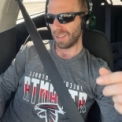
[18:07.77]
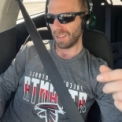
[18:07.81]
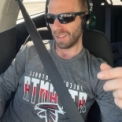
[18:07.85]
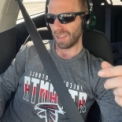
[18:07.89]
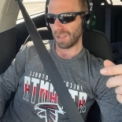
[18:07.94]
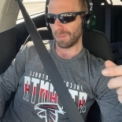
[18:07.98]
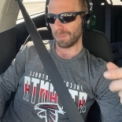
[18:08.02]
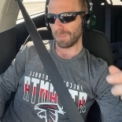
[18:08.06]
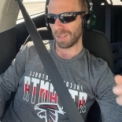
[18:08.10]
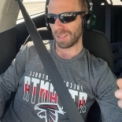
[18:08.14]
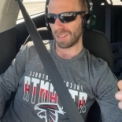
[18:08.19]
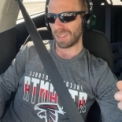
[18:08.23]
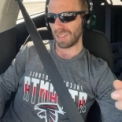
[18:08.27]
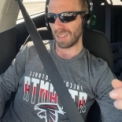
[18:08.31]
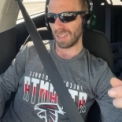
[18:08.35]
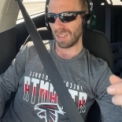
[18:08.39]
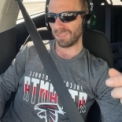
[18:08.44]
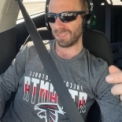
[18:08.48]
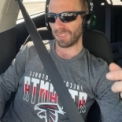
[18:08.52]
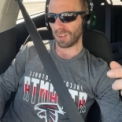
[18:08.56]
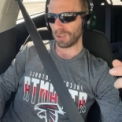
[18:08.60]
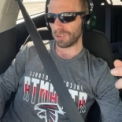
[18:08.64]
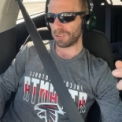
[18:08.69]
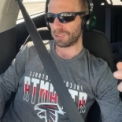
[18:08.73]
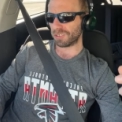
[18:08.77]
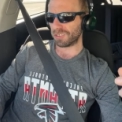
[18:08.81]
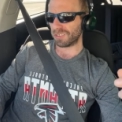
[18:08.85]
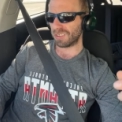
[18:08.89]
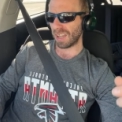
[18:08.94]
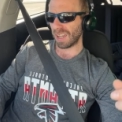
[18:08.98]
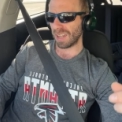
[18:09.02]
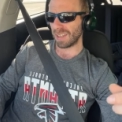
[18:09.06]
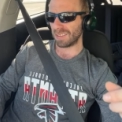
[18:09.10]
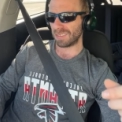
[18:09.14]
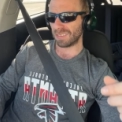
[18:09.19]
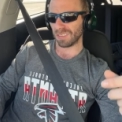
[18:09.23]
In McGee v.
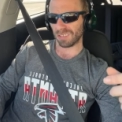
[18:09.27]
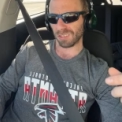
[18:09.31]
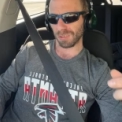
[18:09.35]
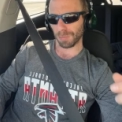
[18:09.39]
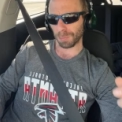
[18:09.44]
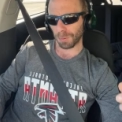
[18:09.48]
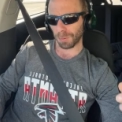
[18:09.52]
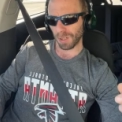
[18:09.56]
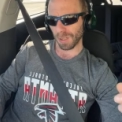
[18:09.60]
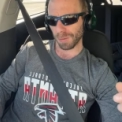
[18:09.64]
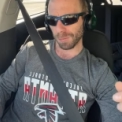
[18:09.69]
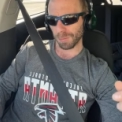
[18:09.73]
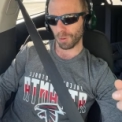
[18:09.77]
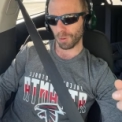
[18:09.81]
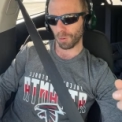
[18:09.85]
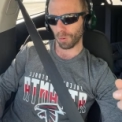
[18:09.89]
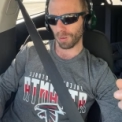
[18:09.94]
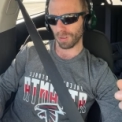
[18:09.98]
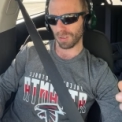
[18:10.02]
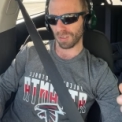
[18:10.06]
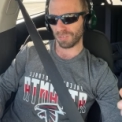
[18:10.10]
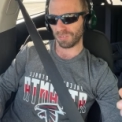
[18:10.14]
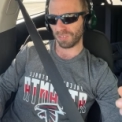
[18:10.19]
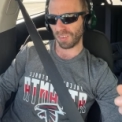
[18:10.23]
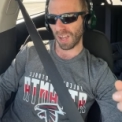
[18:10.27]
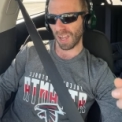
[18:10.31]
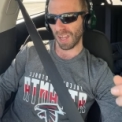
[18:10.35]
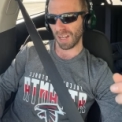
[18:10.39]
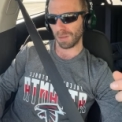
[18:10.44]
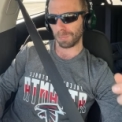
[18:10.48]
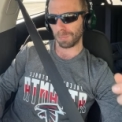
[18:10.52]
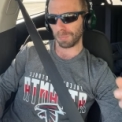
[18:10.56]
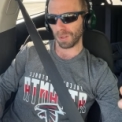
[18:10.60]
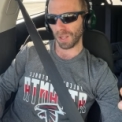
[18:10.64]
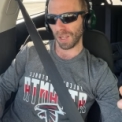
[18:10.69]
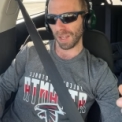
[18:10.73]
State, the Supreme Court
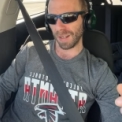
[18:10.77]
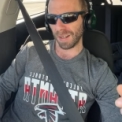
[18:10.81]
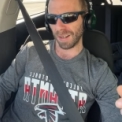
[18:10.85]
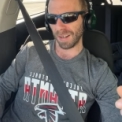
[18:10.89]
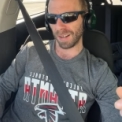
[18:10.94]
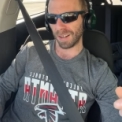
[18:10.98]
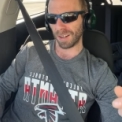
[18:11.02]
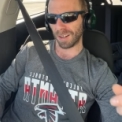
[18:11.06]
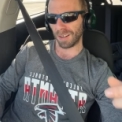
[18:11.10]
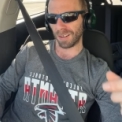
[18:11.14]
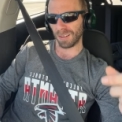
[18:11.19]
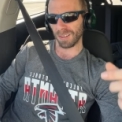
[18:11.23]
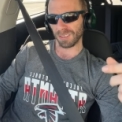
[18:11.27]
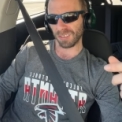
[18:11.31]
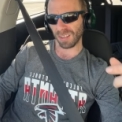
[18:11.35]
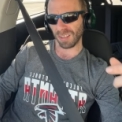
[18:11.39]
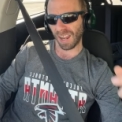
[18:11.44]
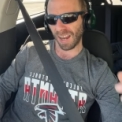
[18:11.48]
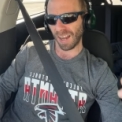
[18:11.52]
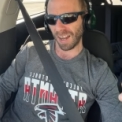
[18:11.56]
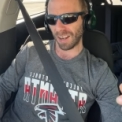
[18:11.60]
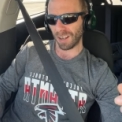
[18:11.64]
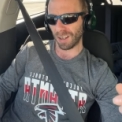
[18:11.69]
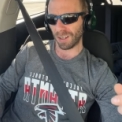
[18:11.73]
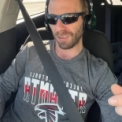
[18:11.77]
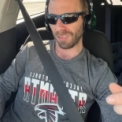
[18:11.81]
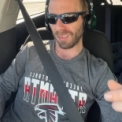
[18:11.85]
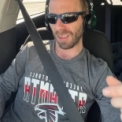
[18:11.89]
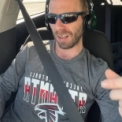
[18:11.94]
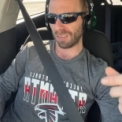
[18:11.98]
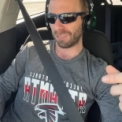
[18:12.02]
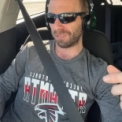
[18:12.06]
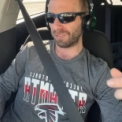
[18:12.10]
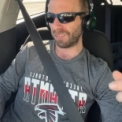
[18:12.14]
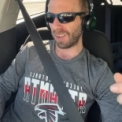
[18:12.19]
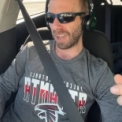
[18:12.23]
defined plain error as error
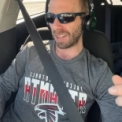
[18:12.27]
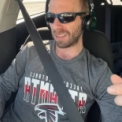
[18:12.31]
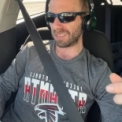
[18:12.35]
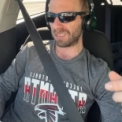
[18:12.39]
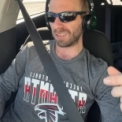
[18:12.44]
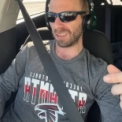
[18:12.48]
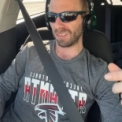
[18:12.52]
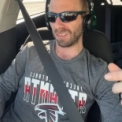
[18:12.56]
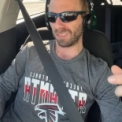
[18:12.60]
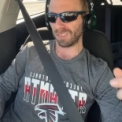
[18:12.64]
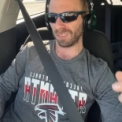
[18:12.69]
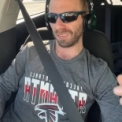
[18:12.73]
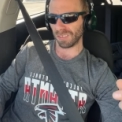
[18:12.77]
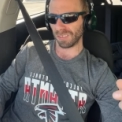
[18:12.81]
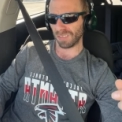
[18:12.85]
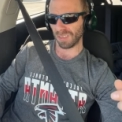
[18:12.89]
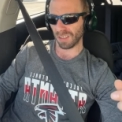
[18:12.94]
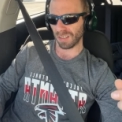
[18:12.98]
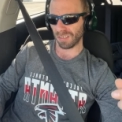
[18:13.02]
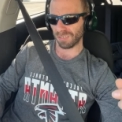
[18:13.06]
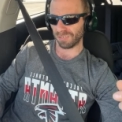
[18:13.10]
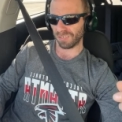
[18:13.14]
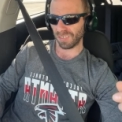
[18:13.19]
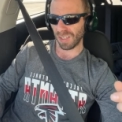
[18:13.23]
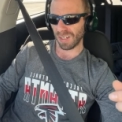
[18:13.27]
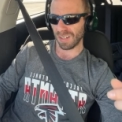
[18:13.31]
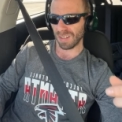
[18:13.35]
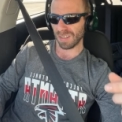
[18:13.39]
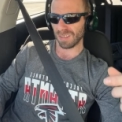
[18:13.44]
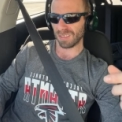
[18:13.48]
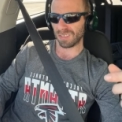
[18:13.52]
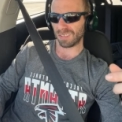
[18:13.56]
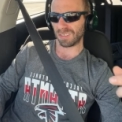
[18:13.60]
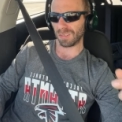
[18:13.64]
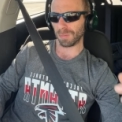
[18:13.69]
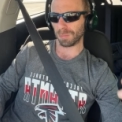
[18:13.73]
that affects the
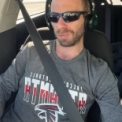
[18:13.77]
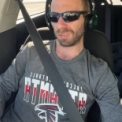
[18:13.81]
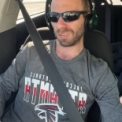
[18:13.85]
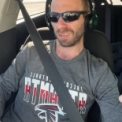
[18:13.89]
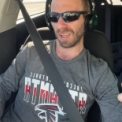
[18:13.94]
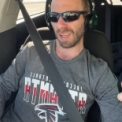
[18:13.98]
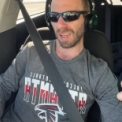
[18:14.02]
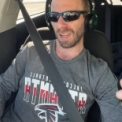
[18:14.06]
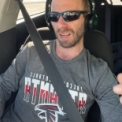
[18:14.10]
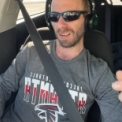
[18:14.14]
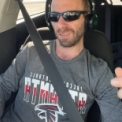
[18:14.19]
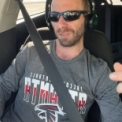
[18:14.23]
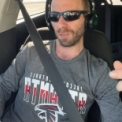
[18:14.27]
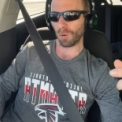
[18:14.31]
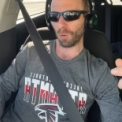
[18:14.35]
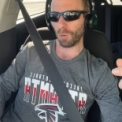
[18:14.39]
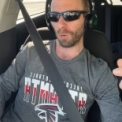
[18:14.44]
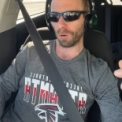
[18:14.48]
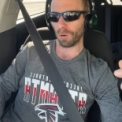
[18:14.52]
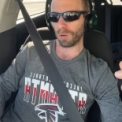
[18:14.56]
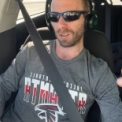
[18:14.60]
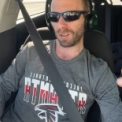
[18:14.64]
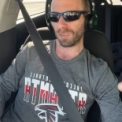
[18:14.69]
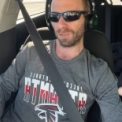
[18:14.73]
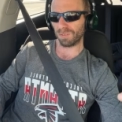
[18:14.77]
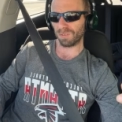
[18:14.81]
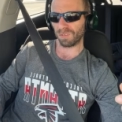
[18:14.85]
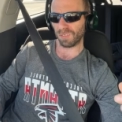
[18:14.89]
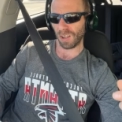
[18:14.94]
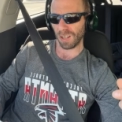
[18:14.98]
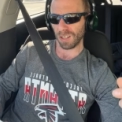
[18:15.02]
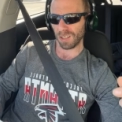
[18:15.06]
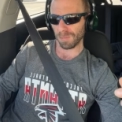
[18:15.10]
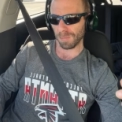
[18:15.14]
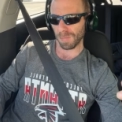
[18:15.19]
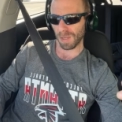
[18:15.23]
defendant's substantive or
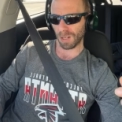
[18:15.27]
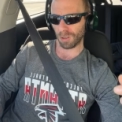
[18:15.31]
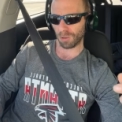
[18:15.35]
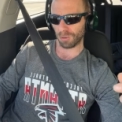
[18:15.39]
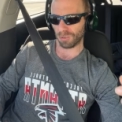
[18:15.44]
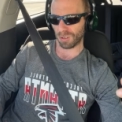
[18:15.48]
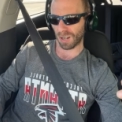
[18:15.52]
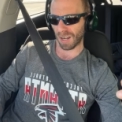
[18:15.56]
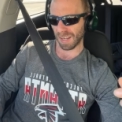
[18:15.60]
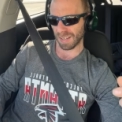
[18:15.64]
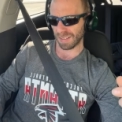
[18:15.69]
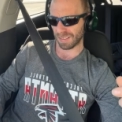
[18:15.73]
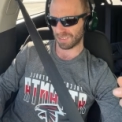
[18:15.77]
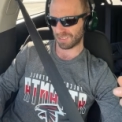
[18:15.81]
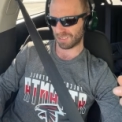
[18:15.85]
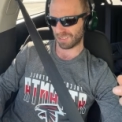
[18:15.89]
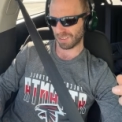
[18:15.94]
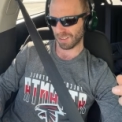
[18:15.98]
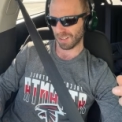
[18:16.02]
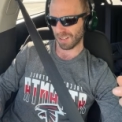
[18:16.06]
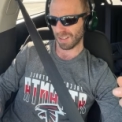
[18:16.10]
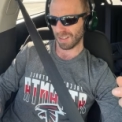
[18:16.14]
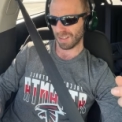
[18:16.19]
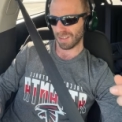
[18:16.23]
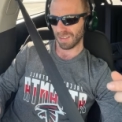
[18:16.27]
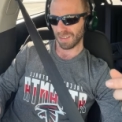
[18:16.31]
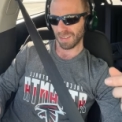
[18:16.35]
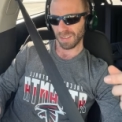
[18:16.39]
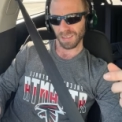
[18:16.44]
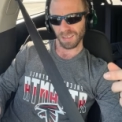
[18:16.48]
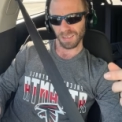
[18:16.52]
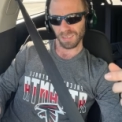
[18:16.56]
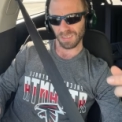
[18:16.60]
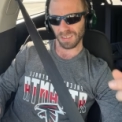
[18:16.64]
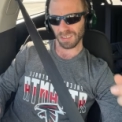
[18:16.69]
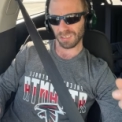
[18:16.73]
fundamental rights.
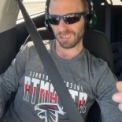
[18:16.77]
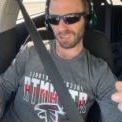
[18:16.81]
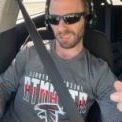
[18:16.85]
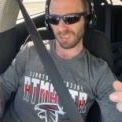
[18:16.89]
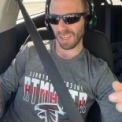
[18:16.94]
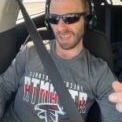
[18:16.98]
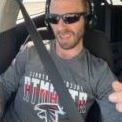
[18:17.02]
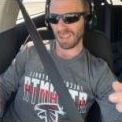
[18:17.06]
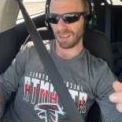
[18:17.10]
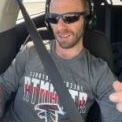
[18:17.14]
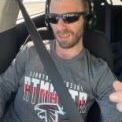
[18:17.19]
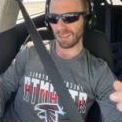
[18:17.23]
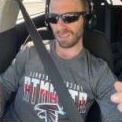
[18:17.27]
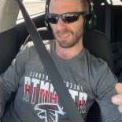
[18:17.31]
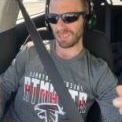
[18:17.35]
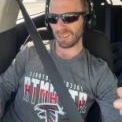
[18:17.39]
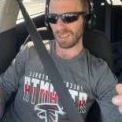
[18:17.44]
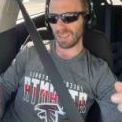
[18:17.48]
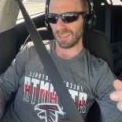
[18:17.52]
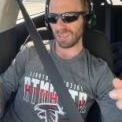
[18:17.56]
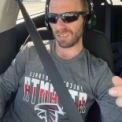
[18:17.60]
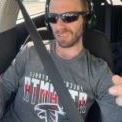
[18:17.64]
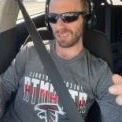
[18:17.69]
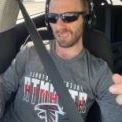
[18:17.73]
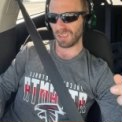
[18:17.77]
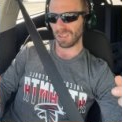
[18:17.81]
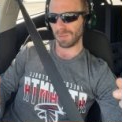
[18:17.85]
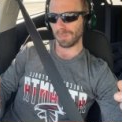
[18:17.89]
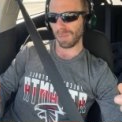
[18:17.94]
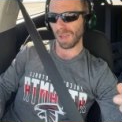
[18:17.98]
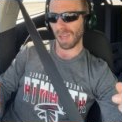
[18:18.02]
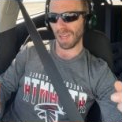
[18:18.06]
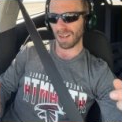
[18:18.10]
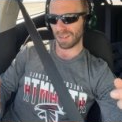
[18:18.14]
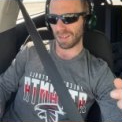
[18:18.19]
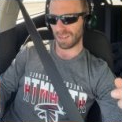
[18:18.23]
This standard is easily
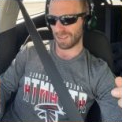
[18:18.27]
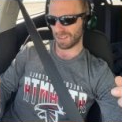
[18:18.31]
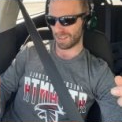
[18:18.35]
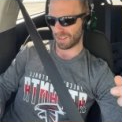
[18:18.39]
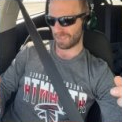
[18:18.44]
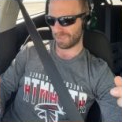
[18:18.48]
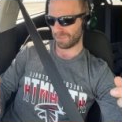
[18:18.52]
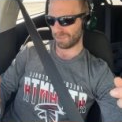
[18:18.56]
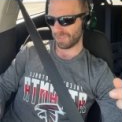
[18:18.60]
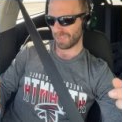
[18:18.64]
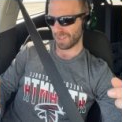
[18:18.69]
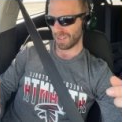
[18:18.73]
met here.